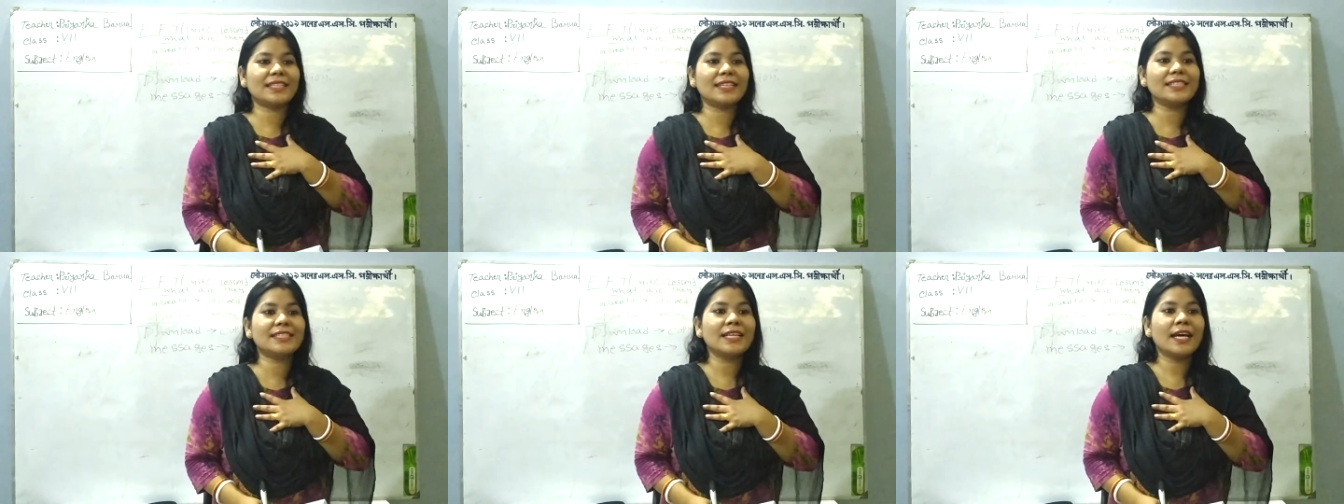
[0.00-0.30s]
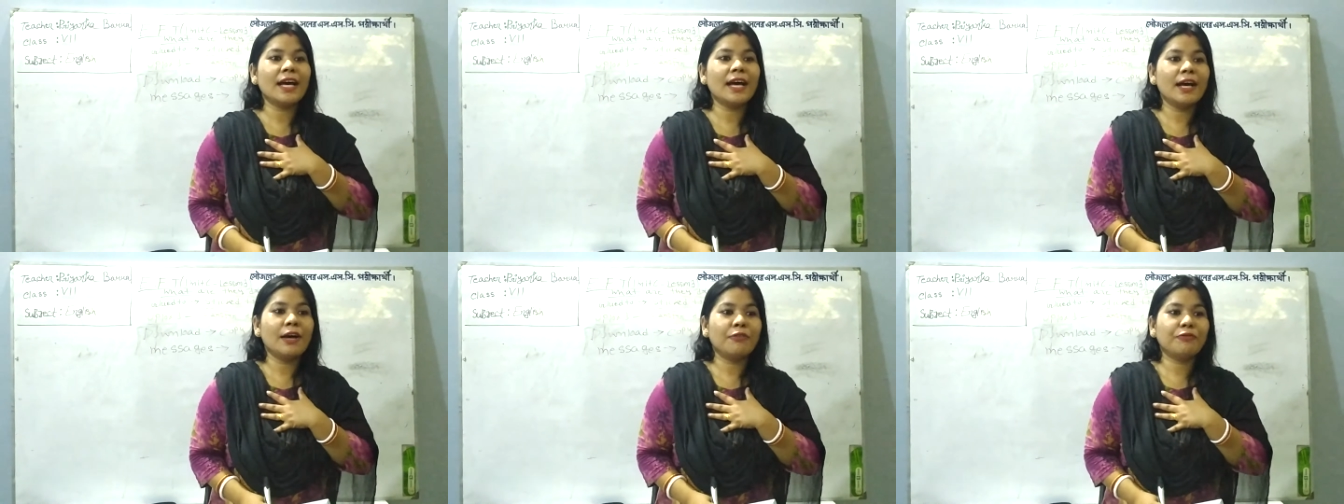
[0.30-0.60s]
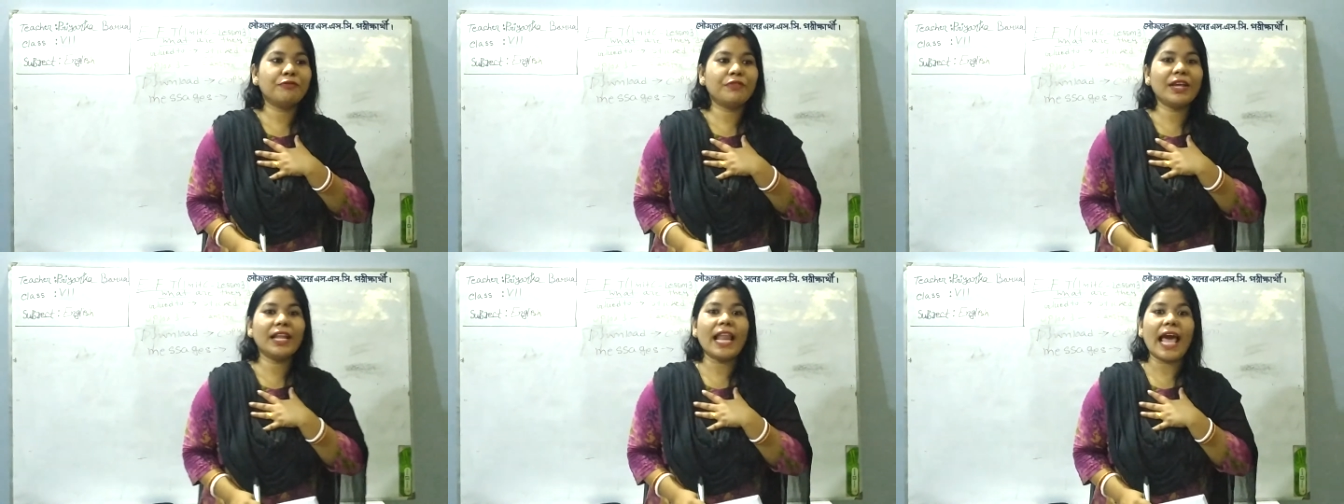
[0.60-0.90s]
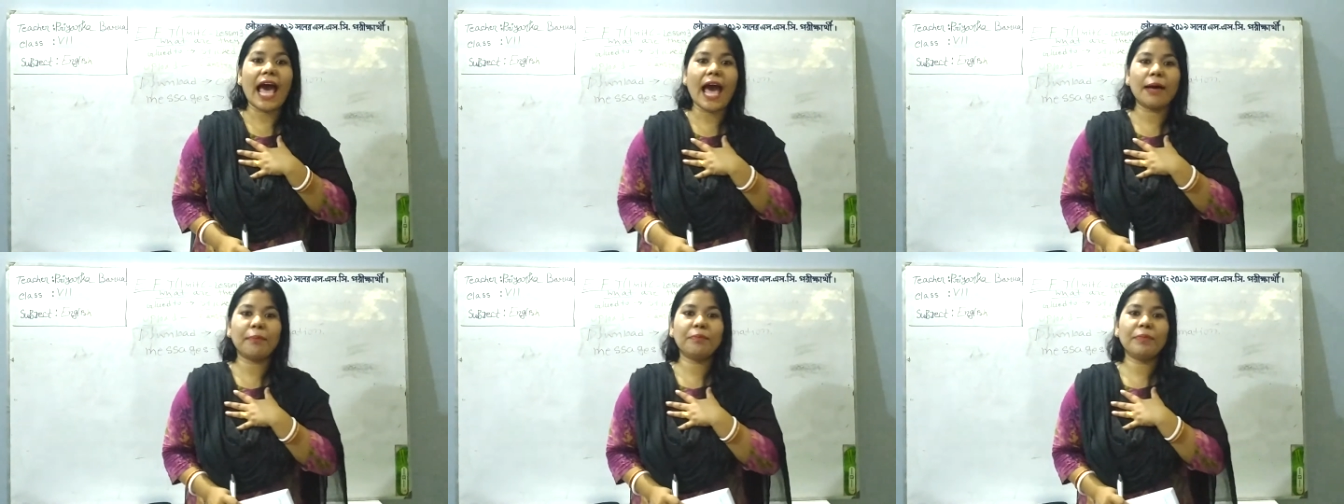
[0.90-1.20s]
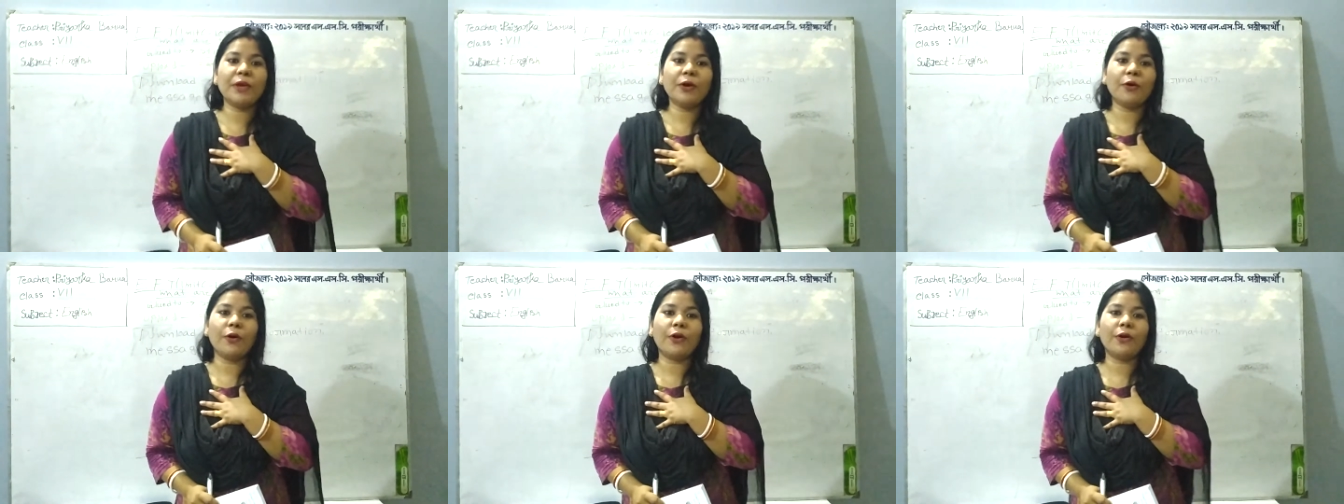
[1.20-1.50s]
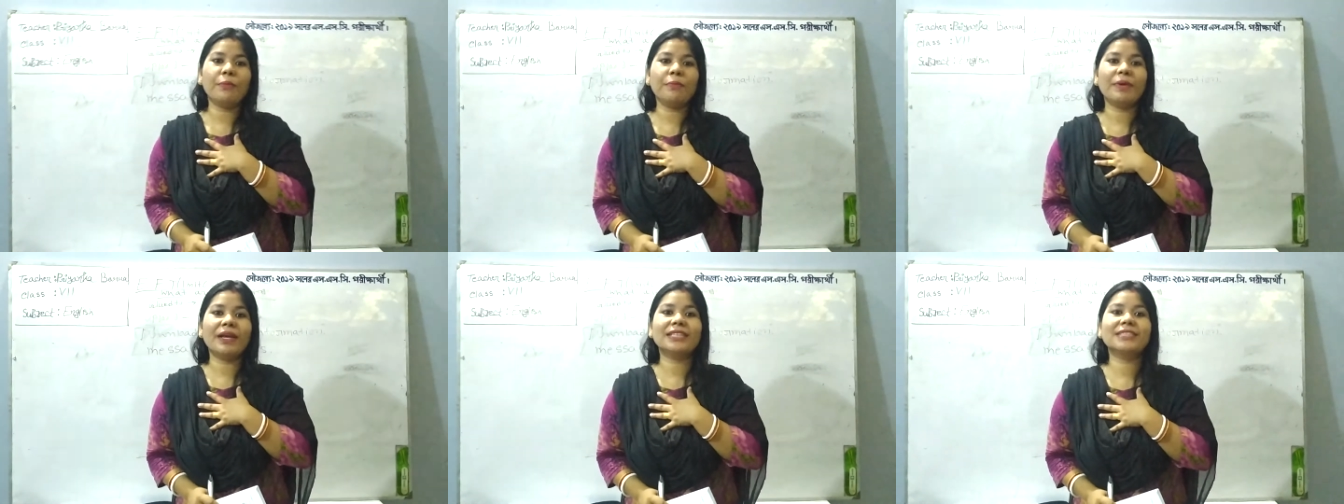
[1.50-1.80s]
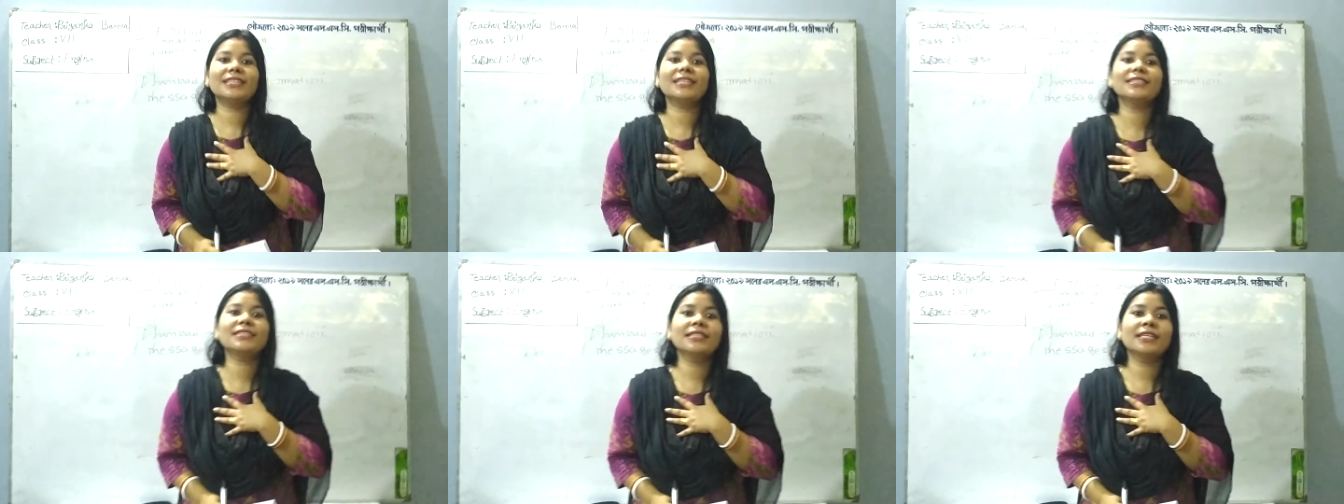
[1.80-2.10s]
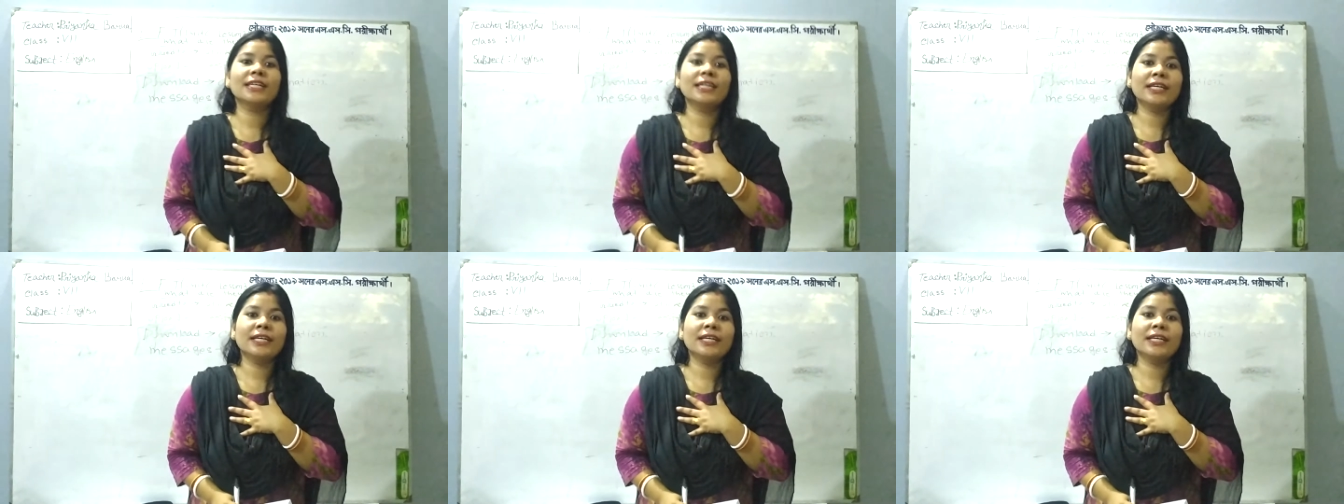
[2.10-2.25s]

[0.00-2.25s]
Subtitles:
us feel happy or makes us